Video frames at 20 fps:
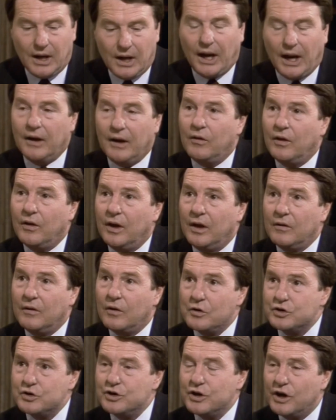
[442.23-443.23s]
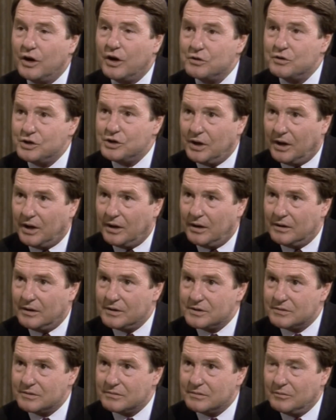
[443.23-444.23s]
and then those
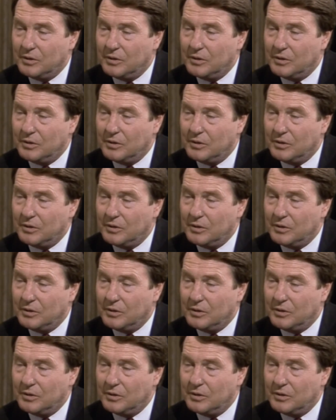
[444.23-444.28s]
negotiators